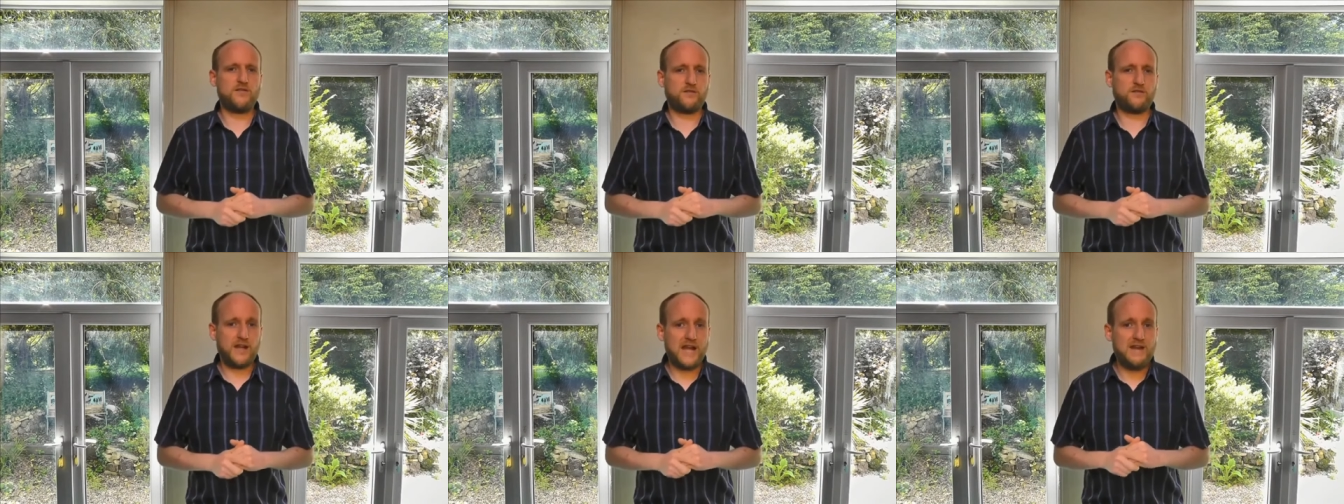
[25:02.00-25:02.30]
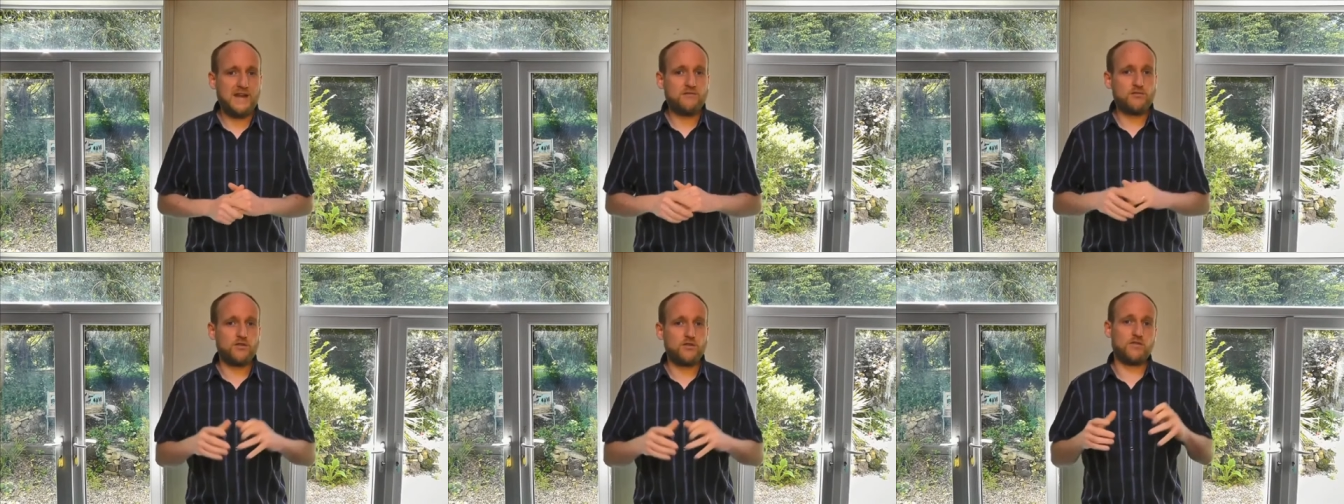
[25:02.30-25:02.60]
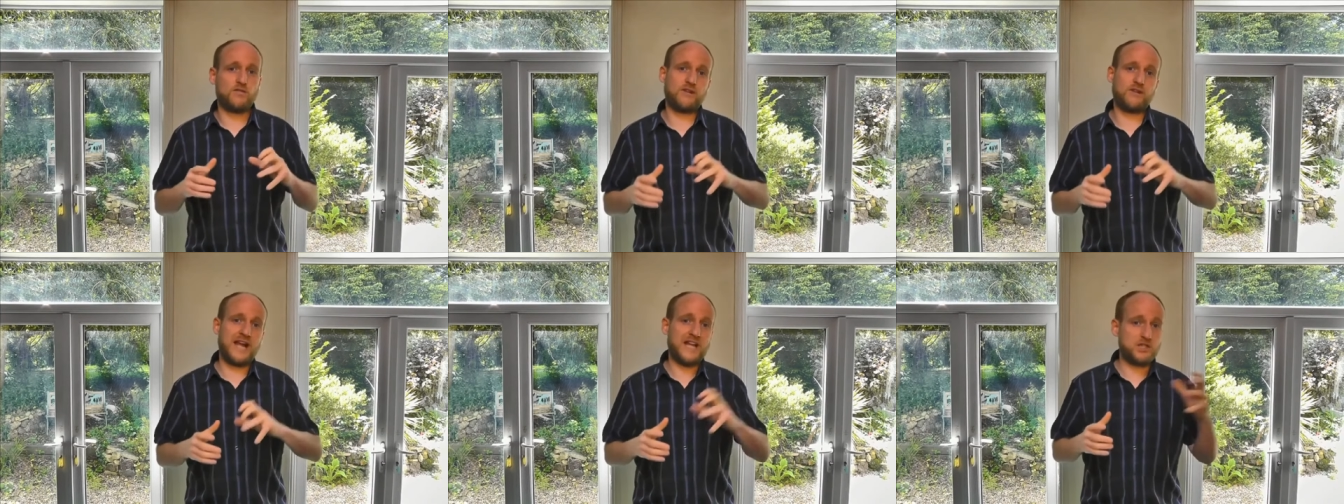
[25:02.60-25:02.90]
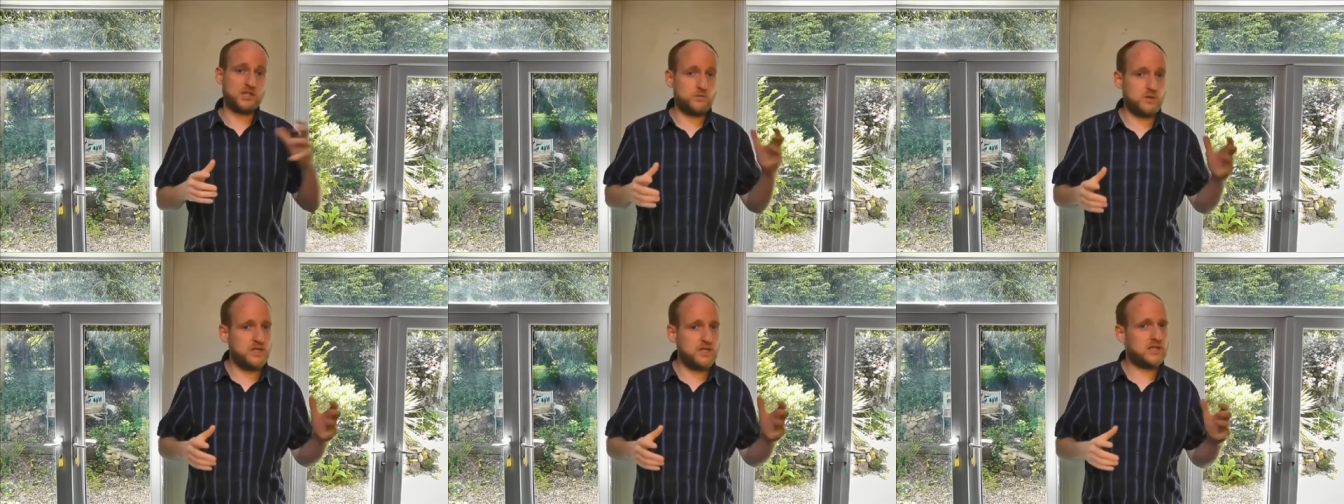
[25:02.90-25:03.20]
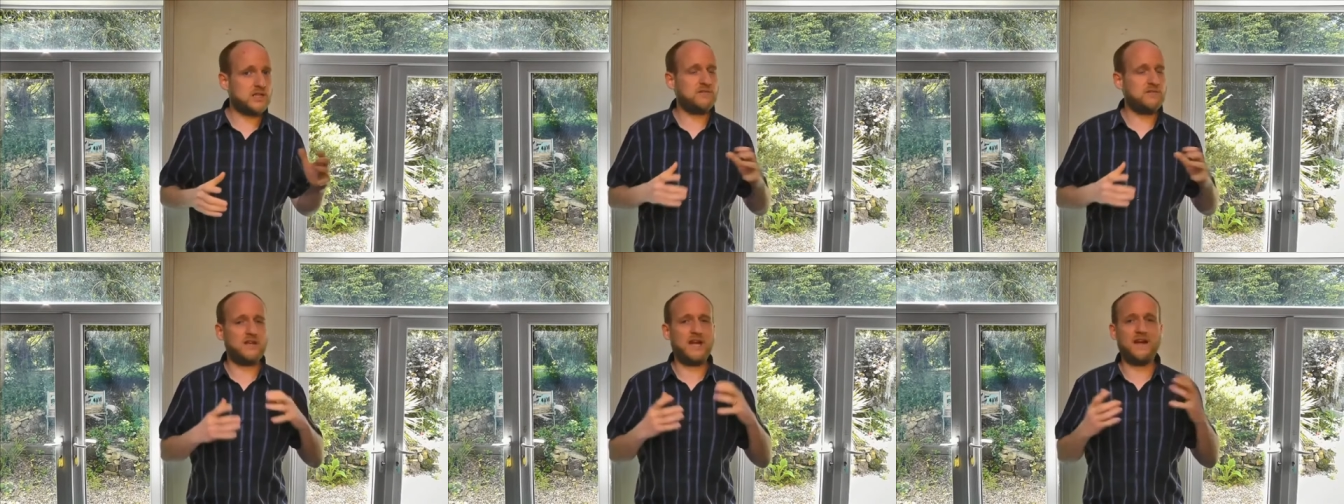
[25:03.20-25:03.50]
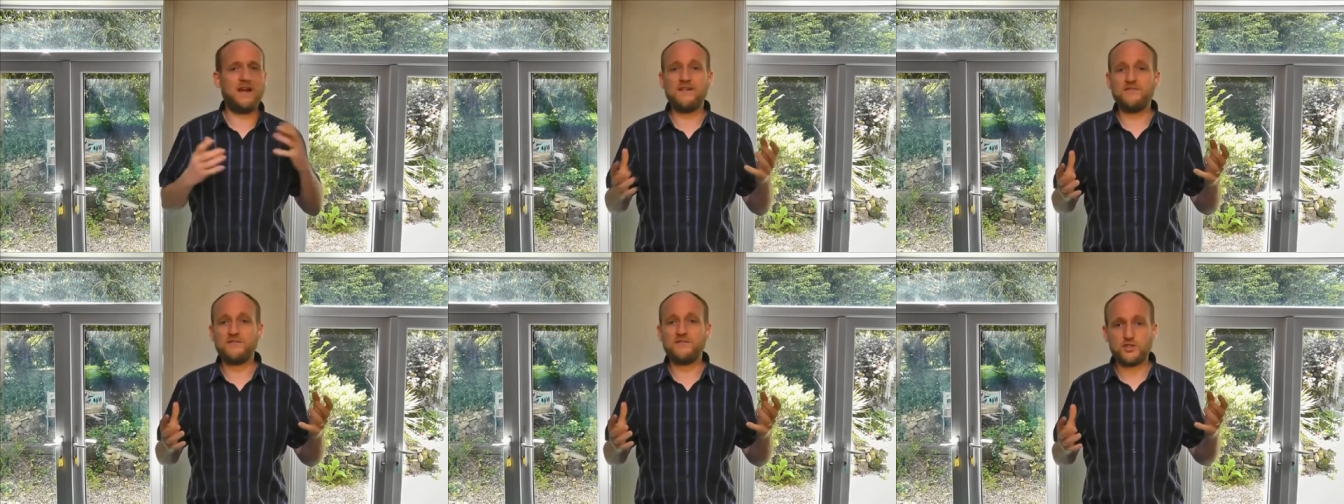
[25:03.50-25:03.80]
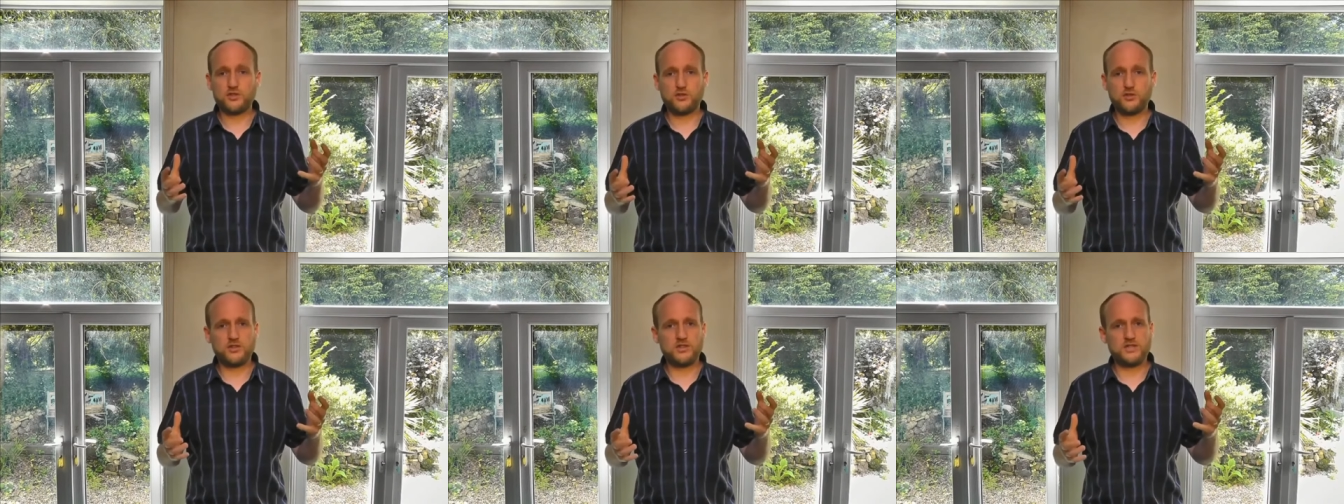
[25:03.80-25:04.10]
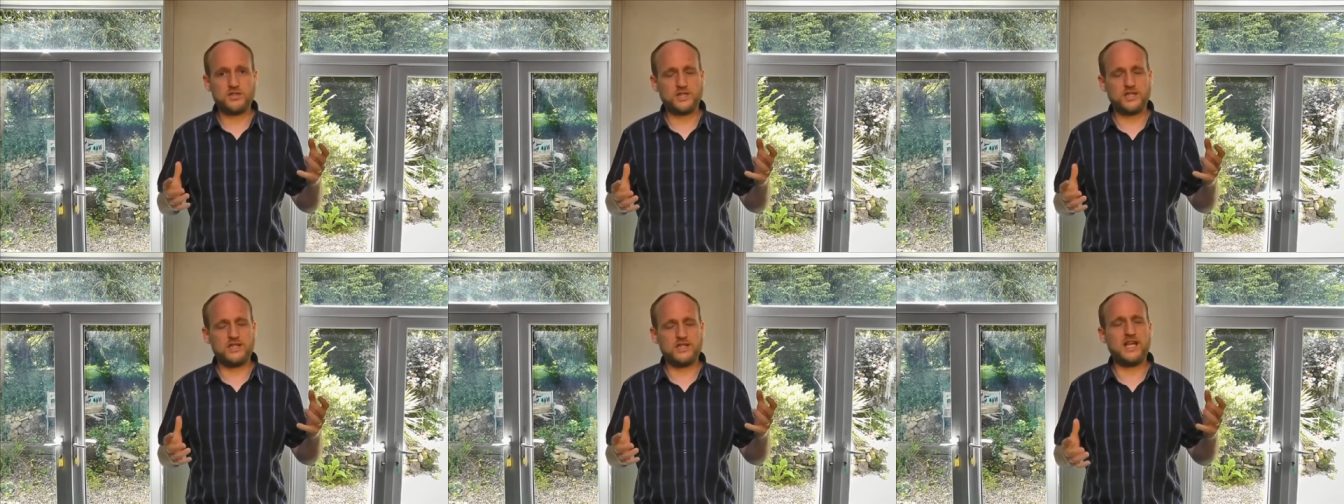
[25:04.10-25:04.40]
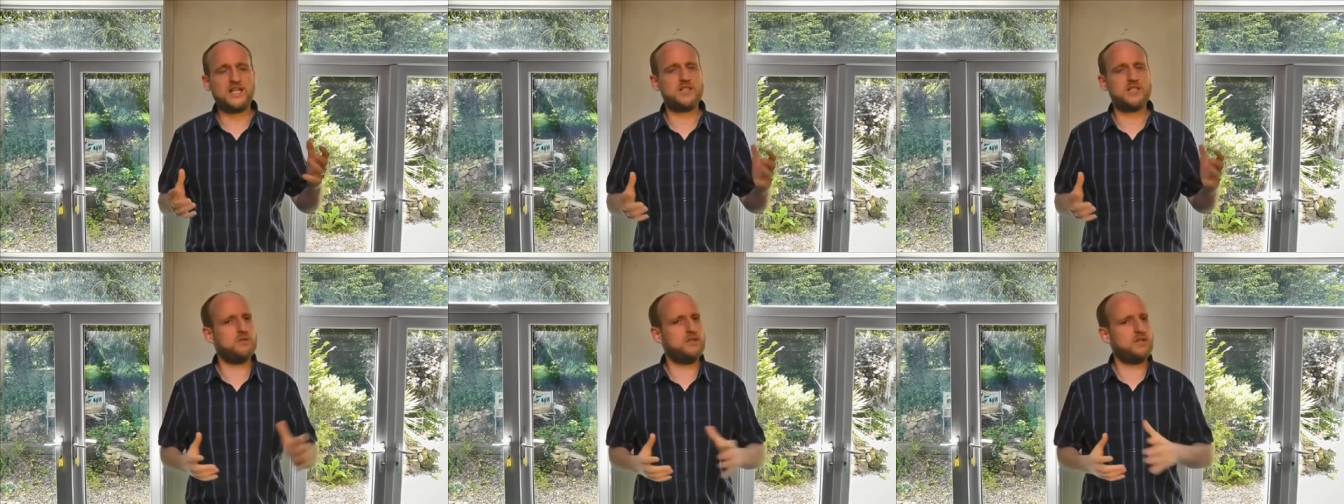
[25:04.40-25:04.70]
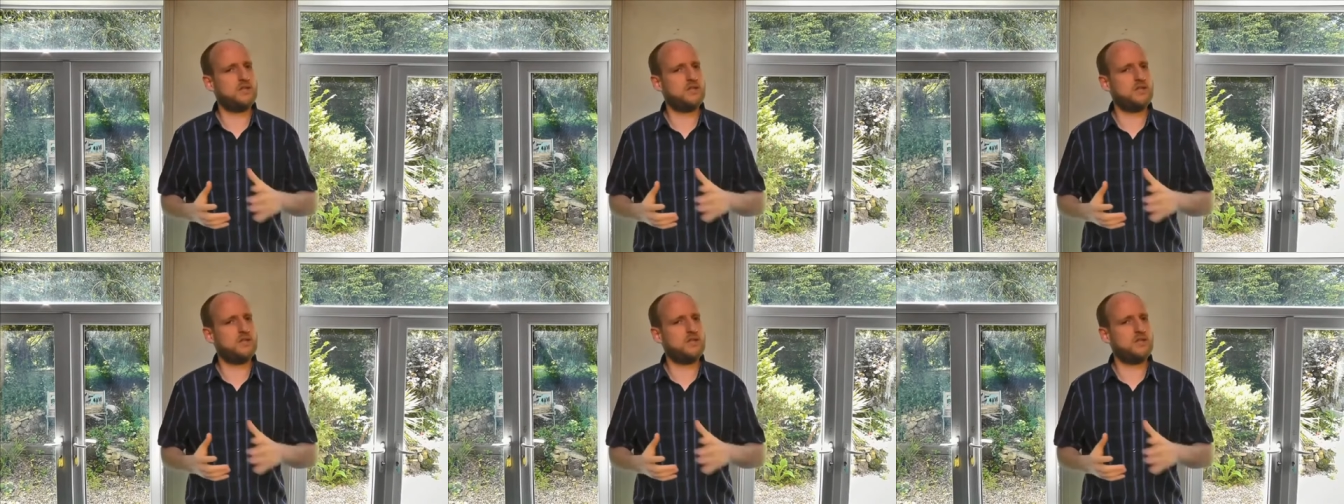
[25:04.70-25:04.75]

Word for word: a flavour of last week. And if you haven't saw, seen last